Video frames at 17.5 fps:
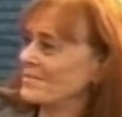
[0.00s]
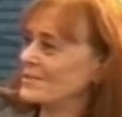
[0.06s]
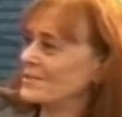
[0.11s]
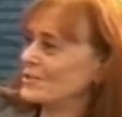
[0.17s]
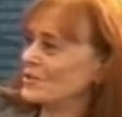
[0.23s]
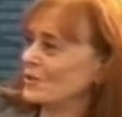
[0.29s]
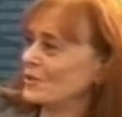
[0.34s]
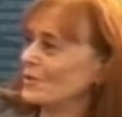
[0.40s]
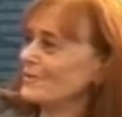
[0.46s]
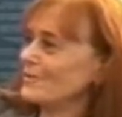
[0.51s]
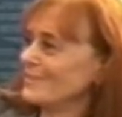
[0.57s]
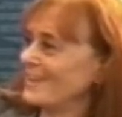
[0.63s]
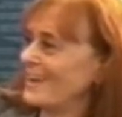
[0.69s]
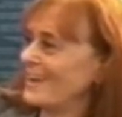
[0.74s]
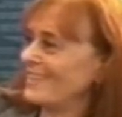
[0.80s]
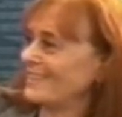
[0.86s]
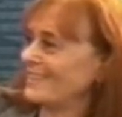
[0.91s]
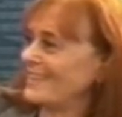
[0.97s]
dessert
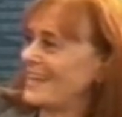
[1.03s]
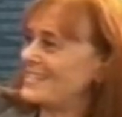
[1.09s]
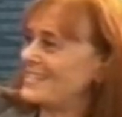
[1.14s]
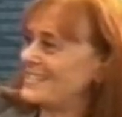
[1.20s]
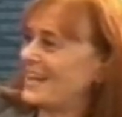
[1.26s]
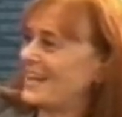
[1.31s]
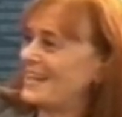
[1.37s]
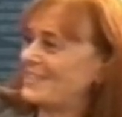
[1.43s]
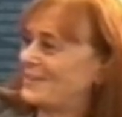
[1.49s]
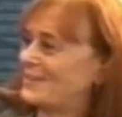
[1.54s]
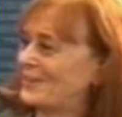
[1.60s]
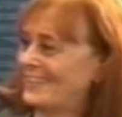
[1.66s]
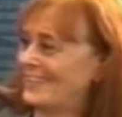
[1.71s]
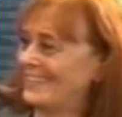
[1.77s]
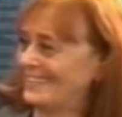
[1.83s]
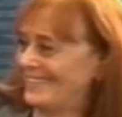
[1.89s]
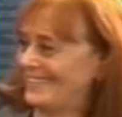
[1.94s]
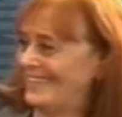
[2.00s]
at the Lakeside Grill.